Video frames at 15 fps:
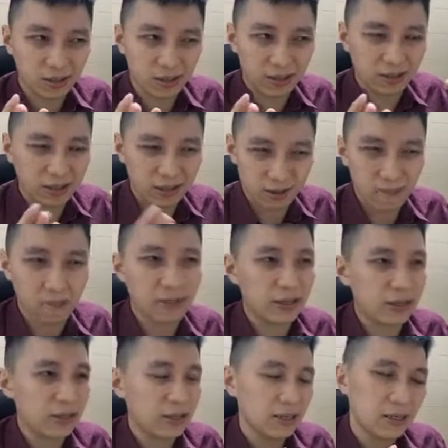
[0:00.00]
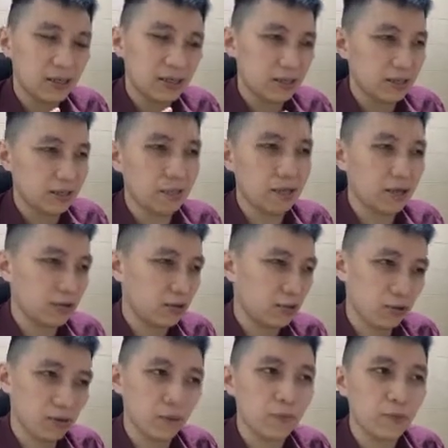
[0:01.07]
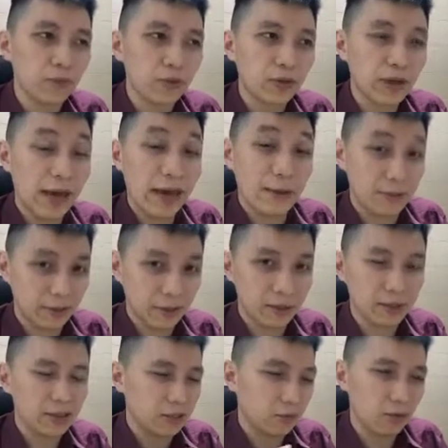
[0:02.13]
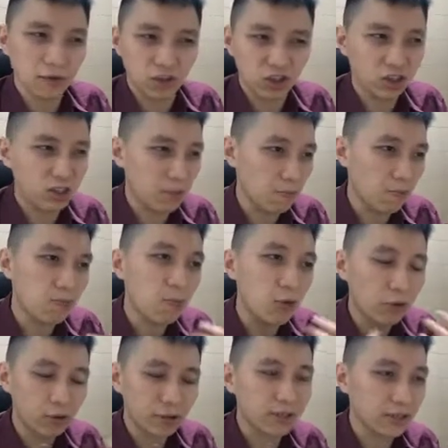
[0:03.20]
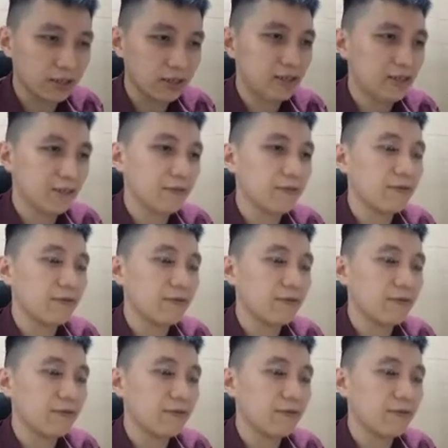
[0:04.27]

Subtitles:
simply similar to ammeter. It's just a more sensitive